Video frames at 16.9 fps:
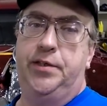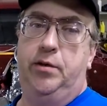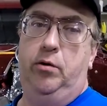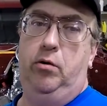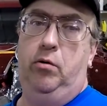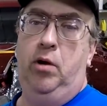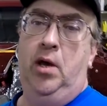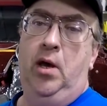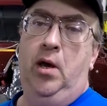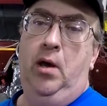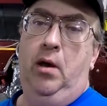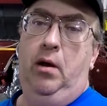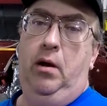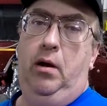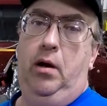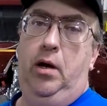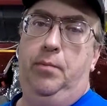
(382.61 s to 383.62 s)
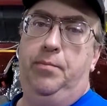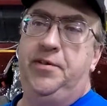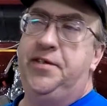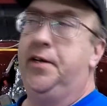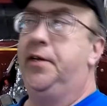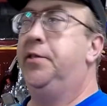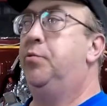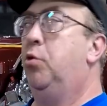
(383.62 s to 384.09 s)
So
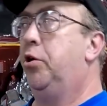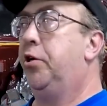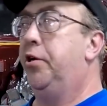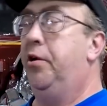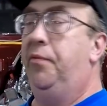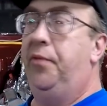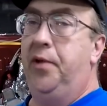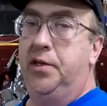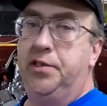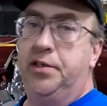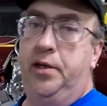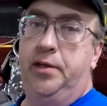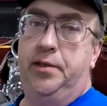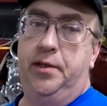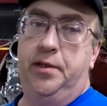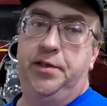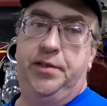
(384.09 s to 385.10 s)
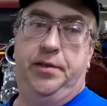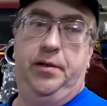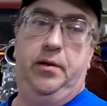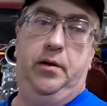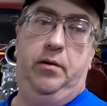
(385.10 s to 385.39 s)
besides working on things like this,